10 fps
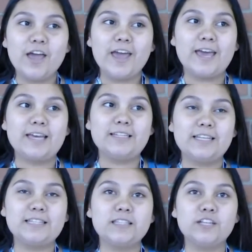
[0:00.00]
and
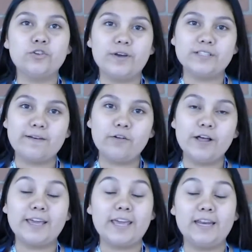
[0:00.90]
it's the noise level it
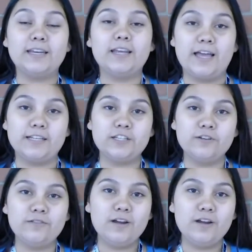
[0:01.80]
can get to,